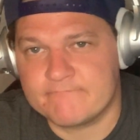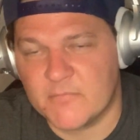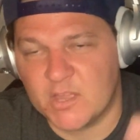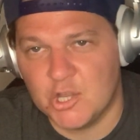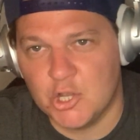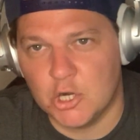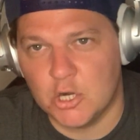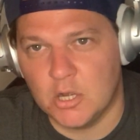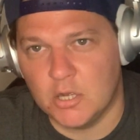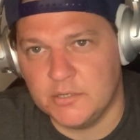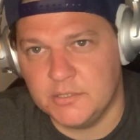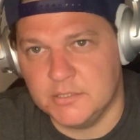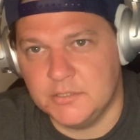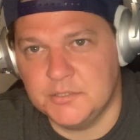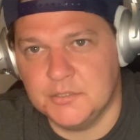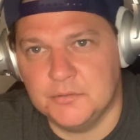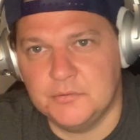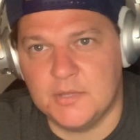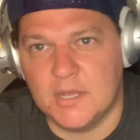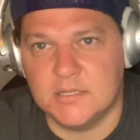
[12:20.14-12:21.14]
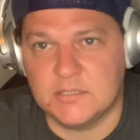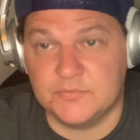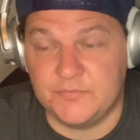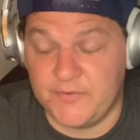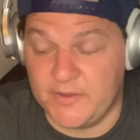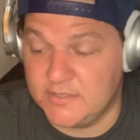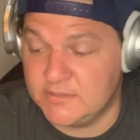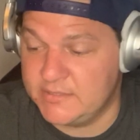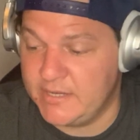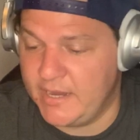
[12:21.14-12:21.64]
good on you, dude. That's
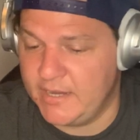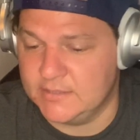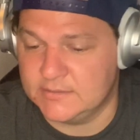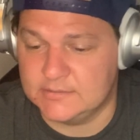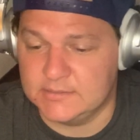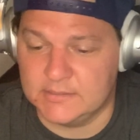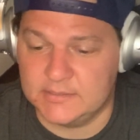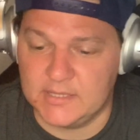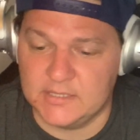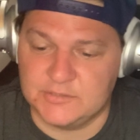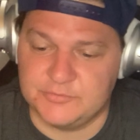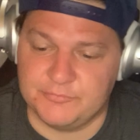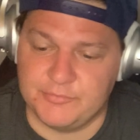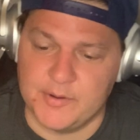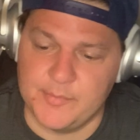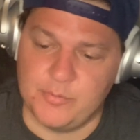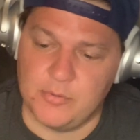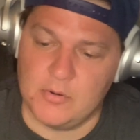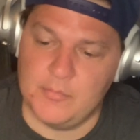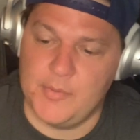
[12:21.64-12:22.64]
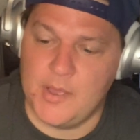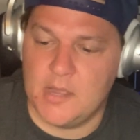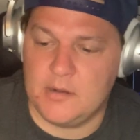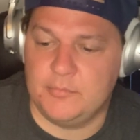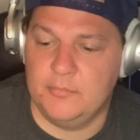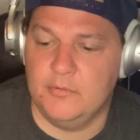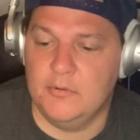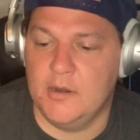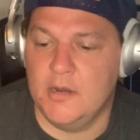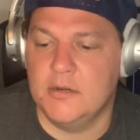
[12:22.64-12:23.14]
fantastic. That's Freeport
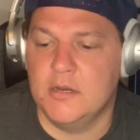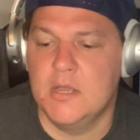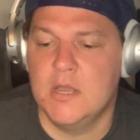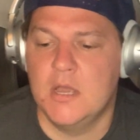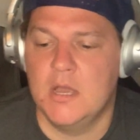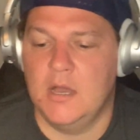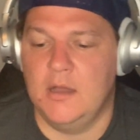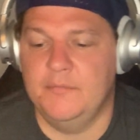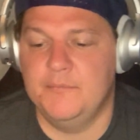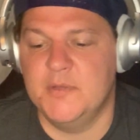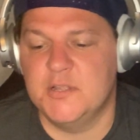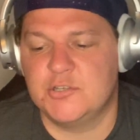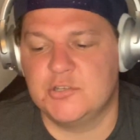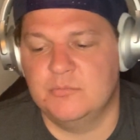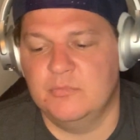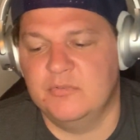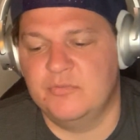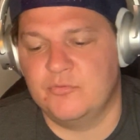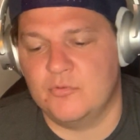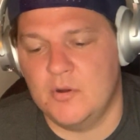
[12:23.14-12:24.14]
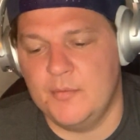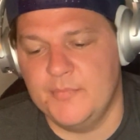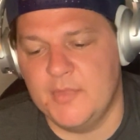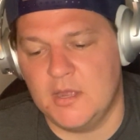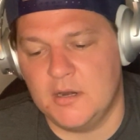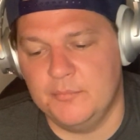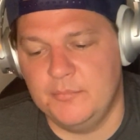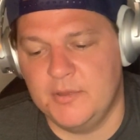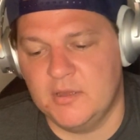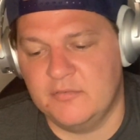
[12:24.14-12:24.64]
McMoran. I've mentioned before, I'm
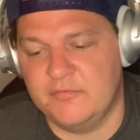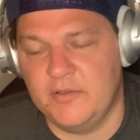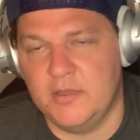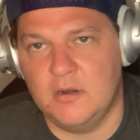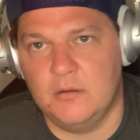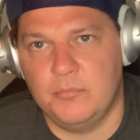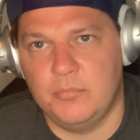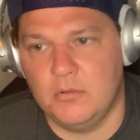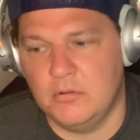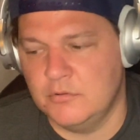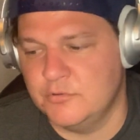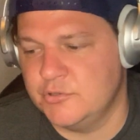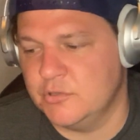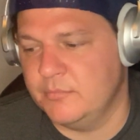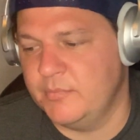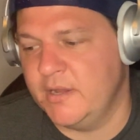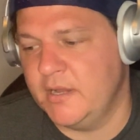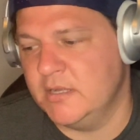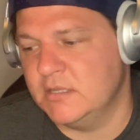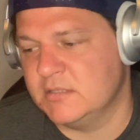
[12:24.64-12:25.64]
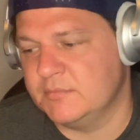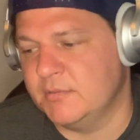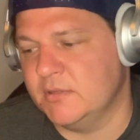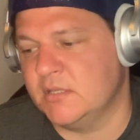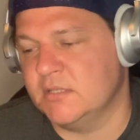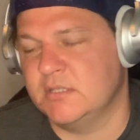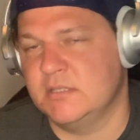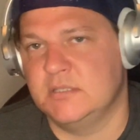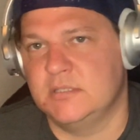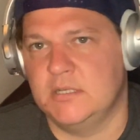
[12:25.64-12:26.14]
not a big fan of Bollinger Bands, but
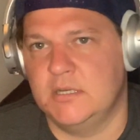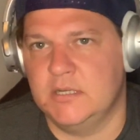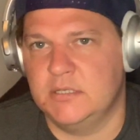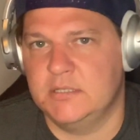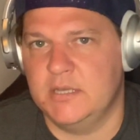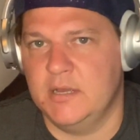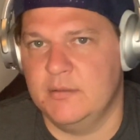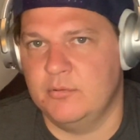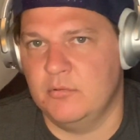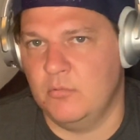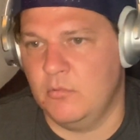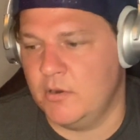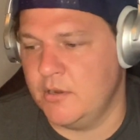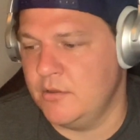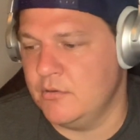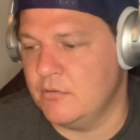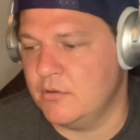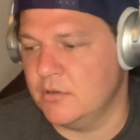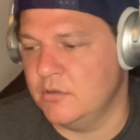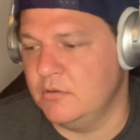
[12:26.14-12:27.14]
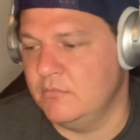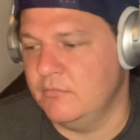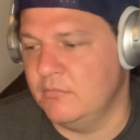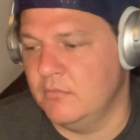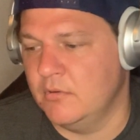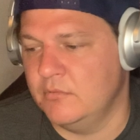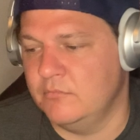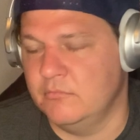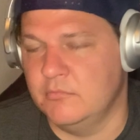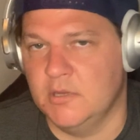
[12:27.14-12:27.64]
this is an example where you could
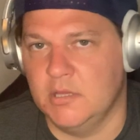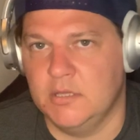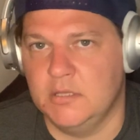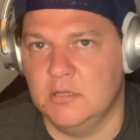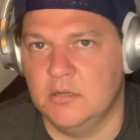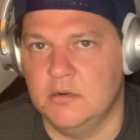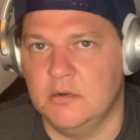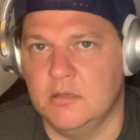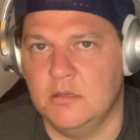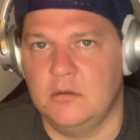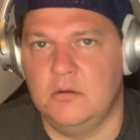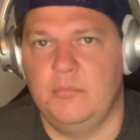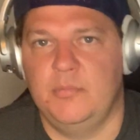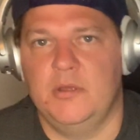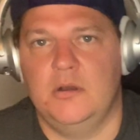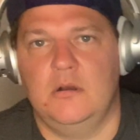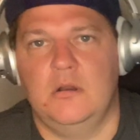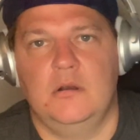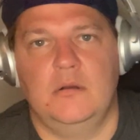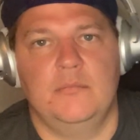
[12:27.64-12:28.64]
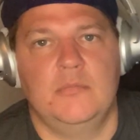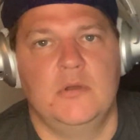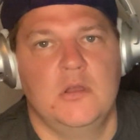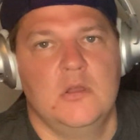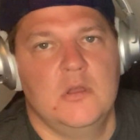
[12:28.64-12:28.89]
really learn a little bit on